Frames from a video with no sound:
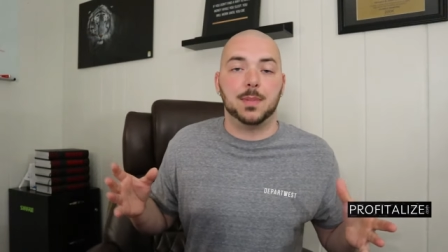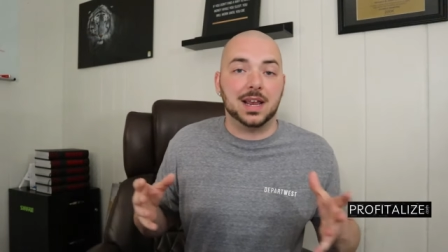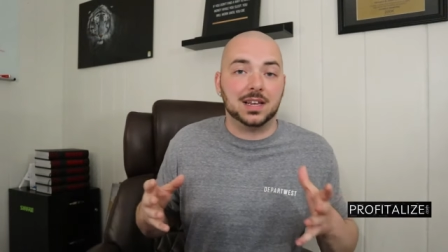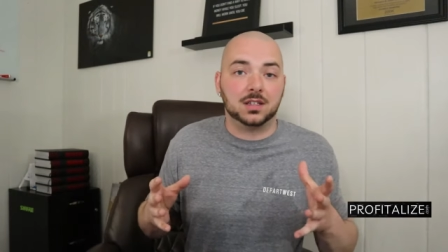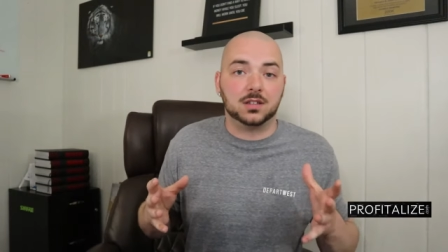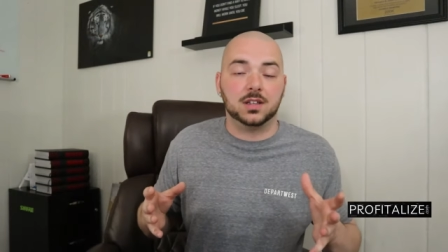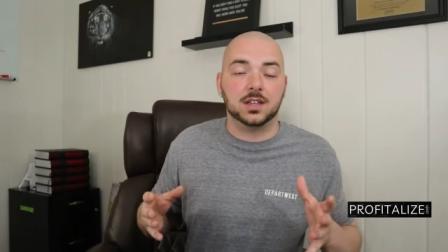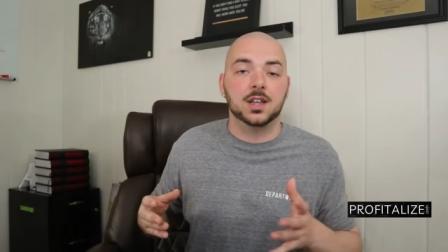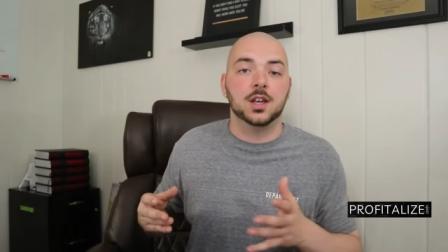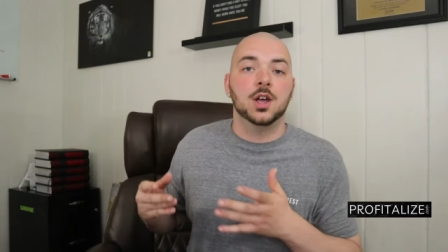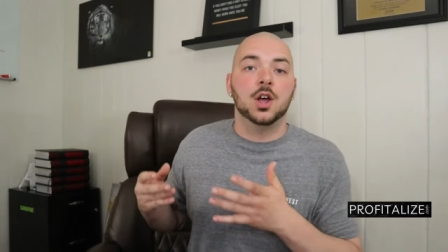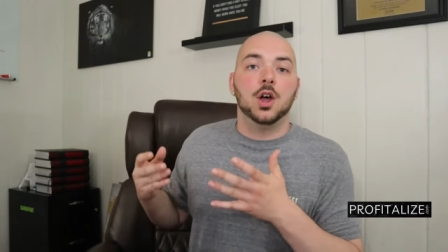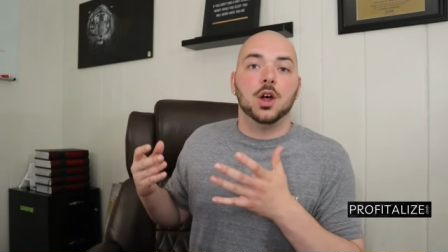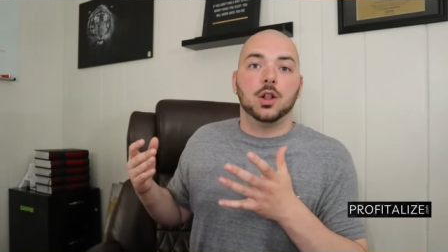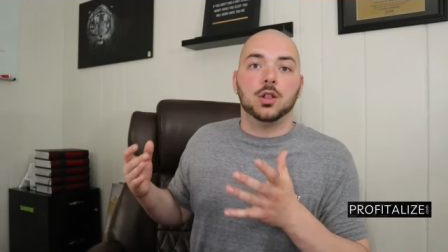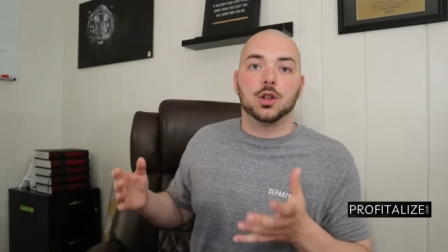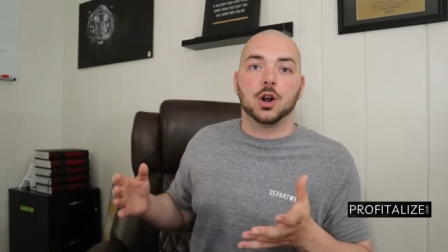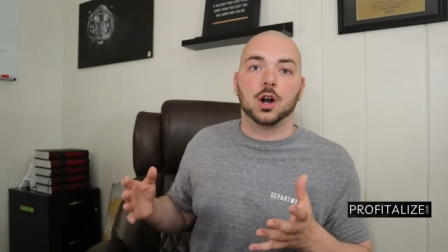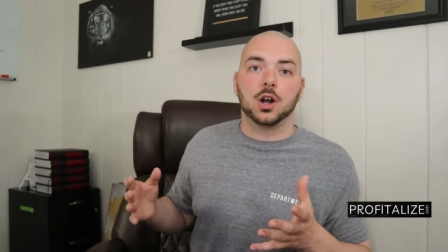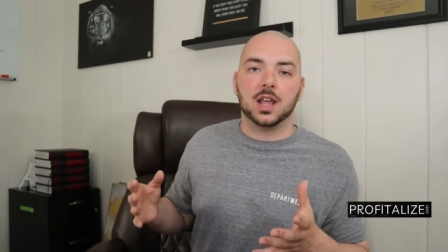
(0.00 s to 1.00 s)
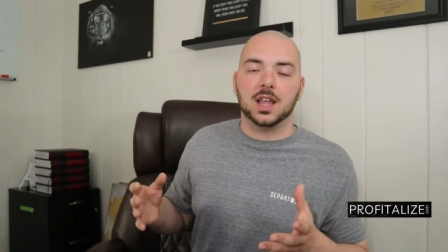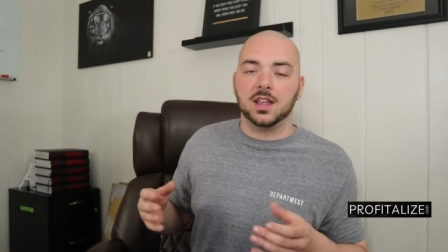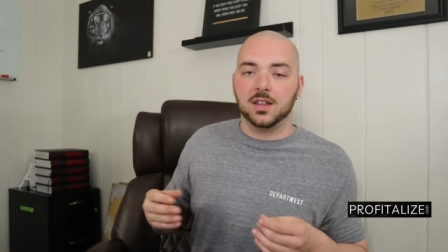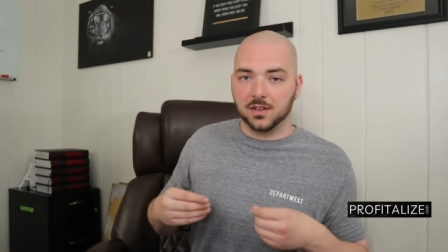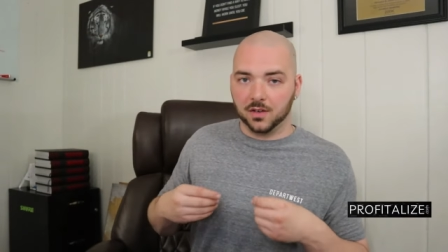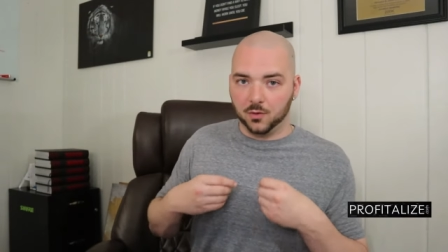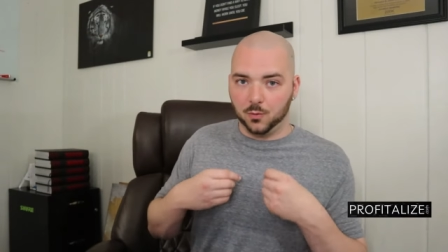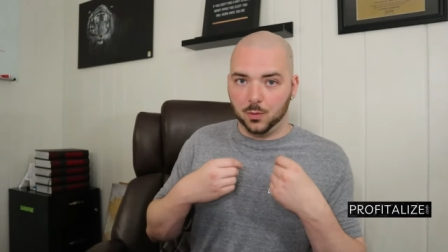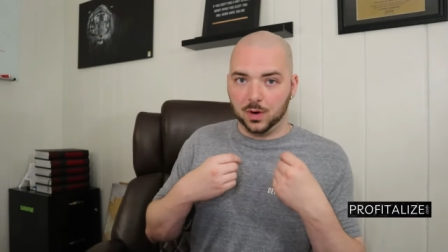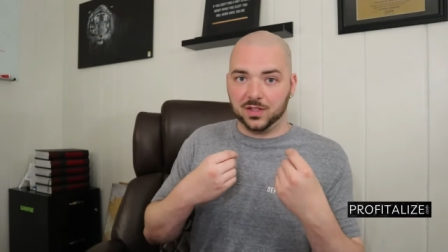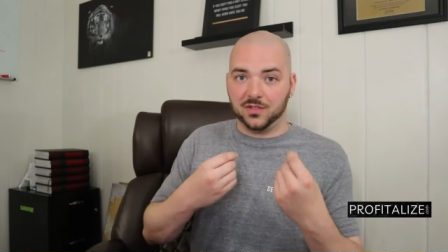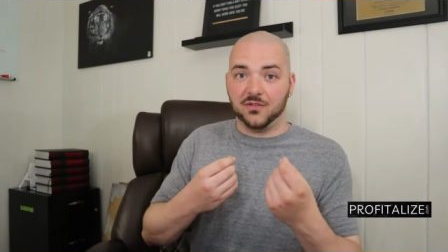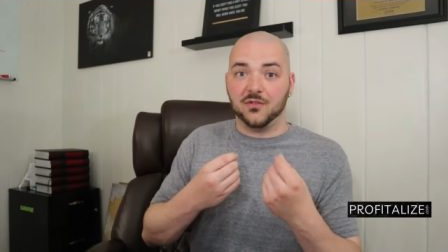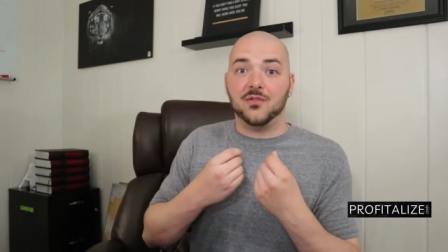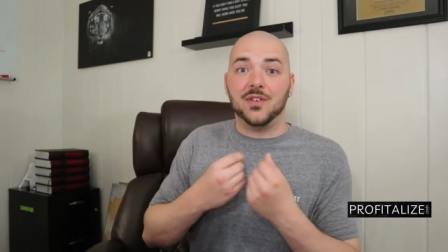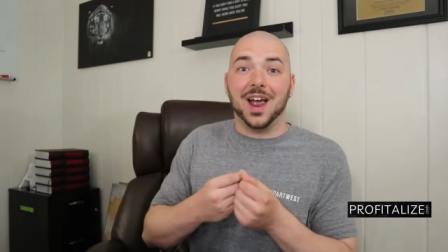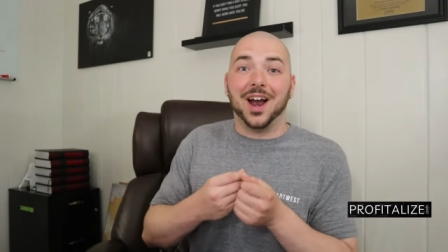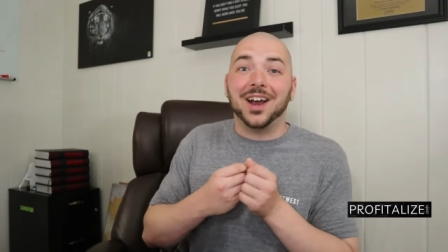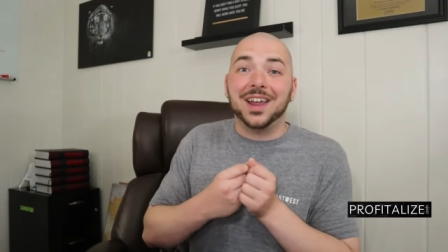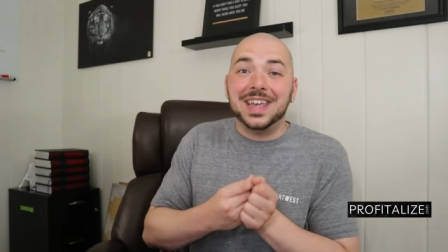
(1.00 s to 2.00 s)
Basically learning with
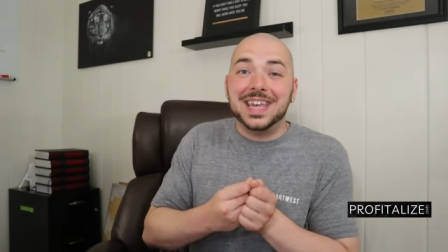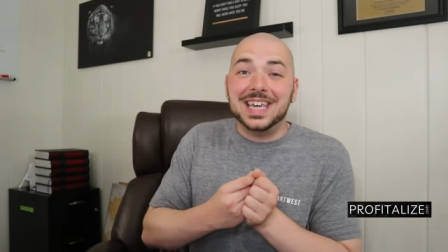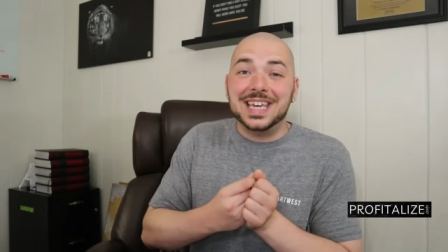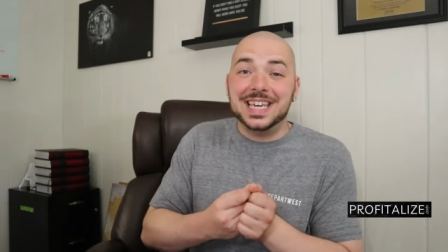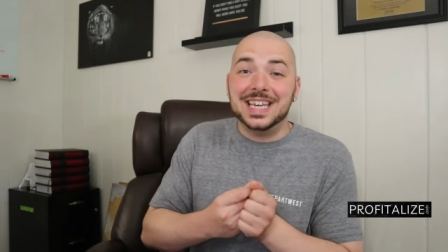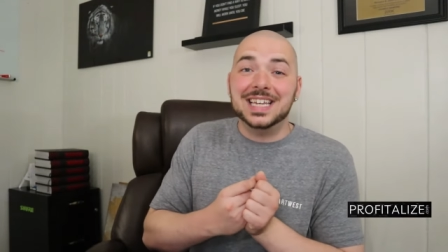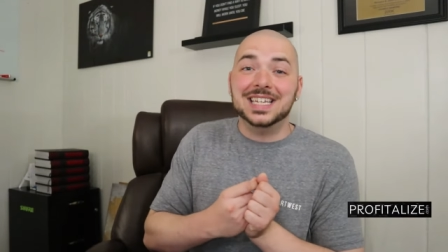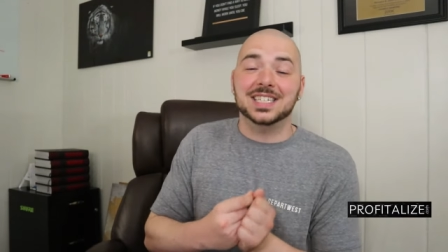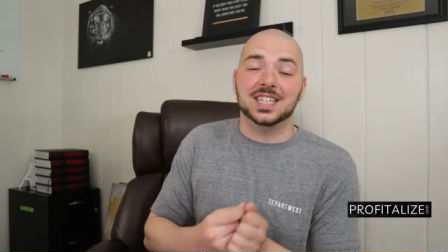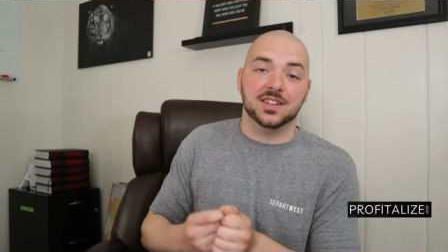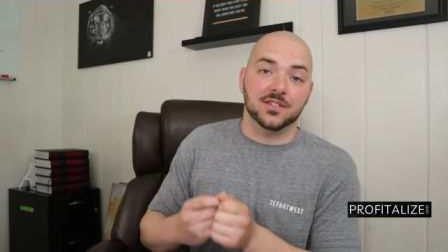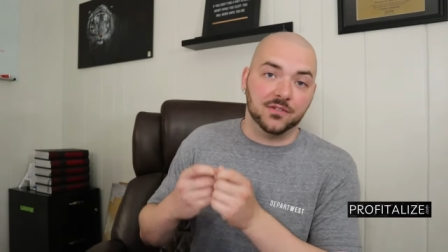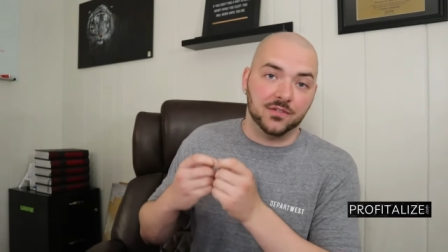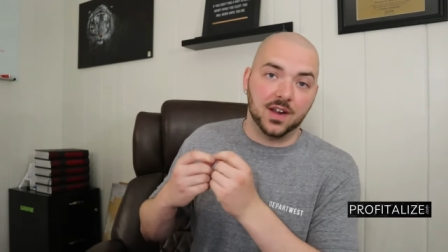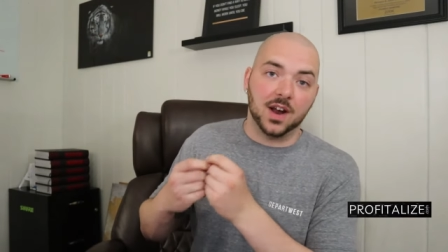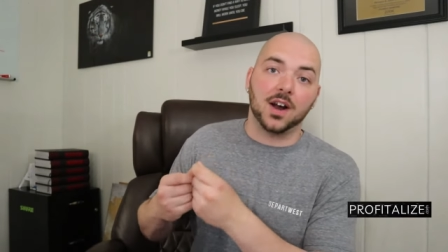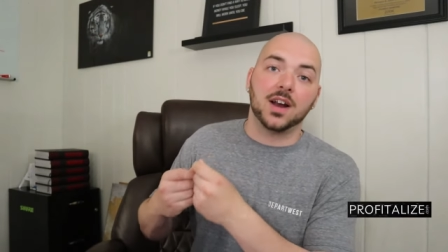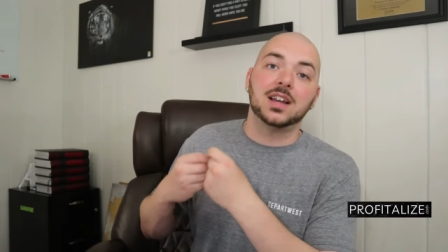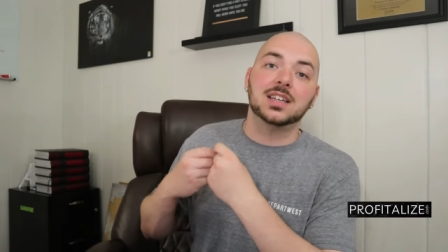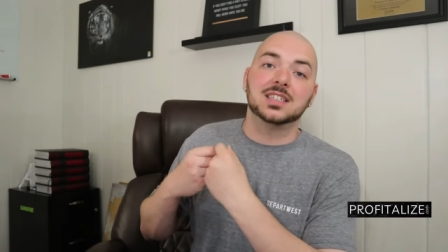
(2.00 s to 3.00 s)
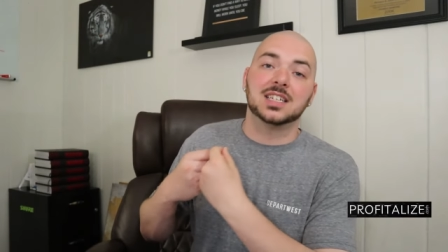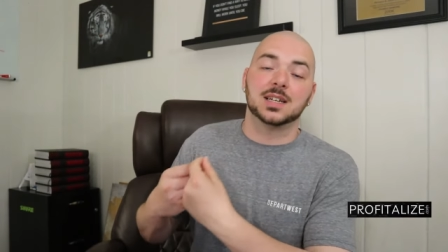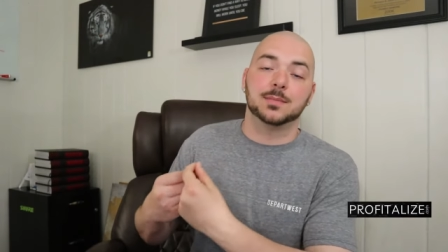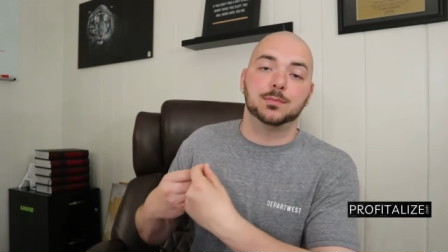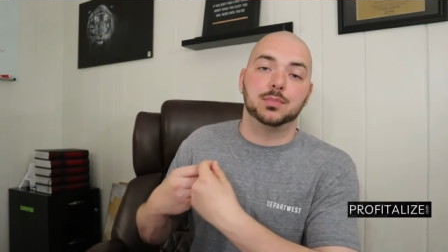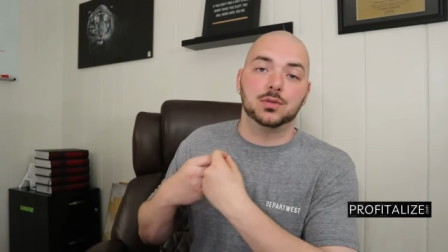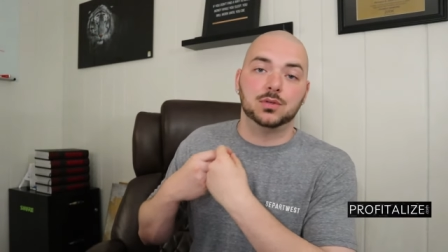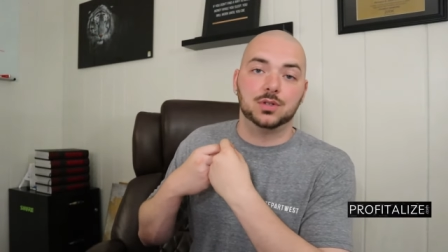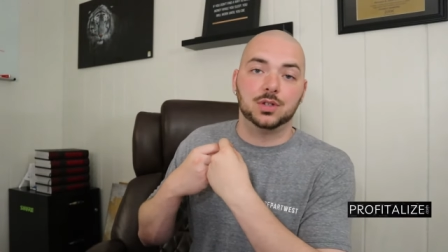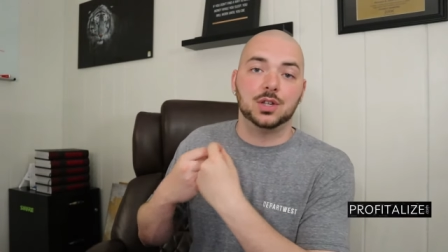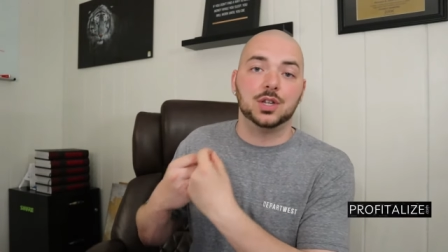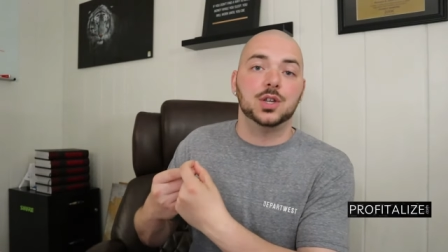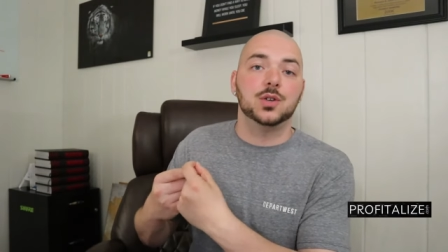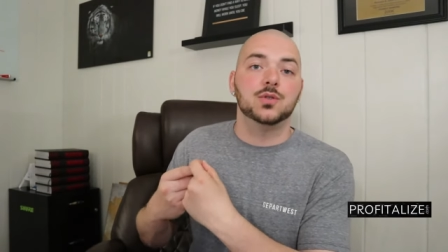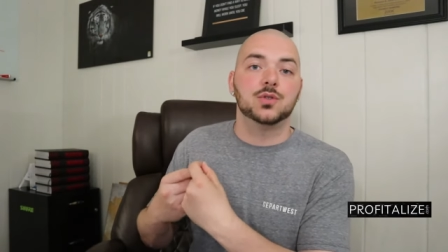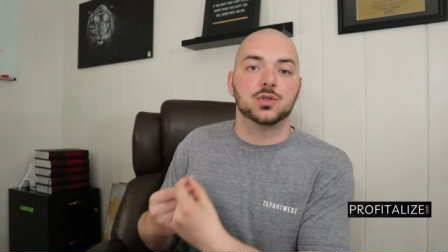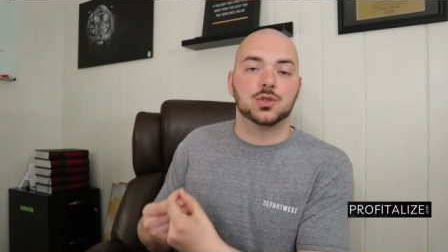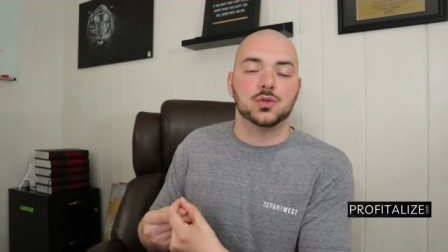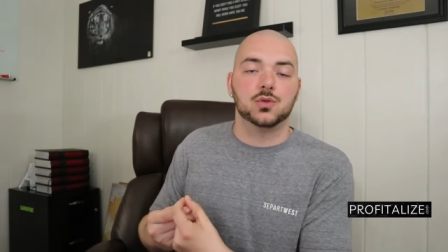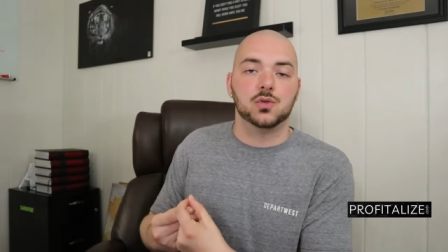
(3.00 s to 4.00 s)
very easy, very simple to
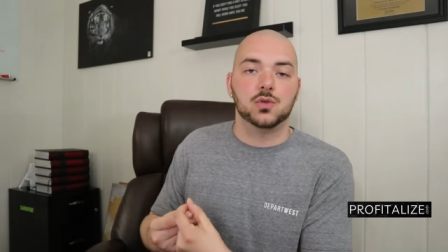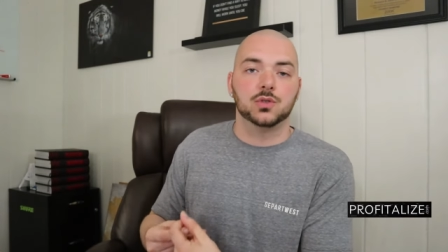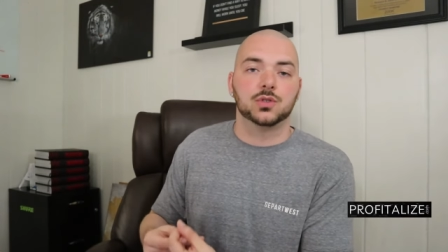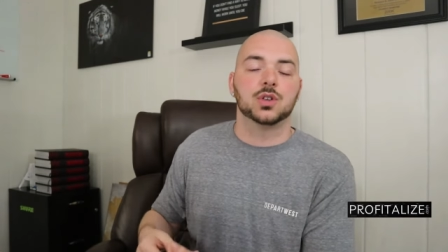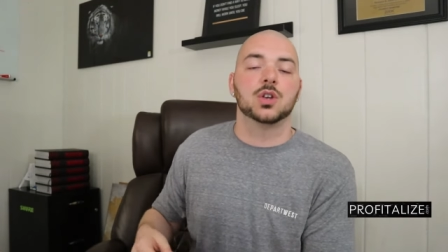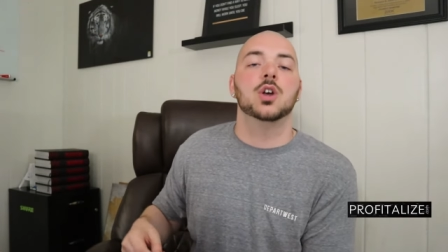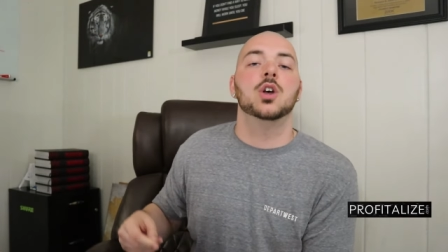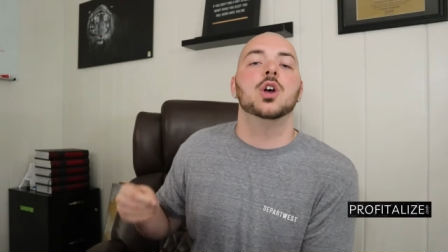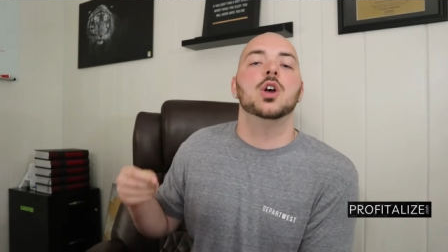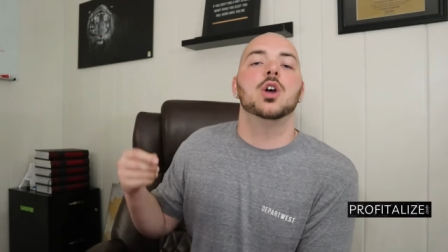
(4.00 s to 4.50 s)
use tools,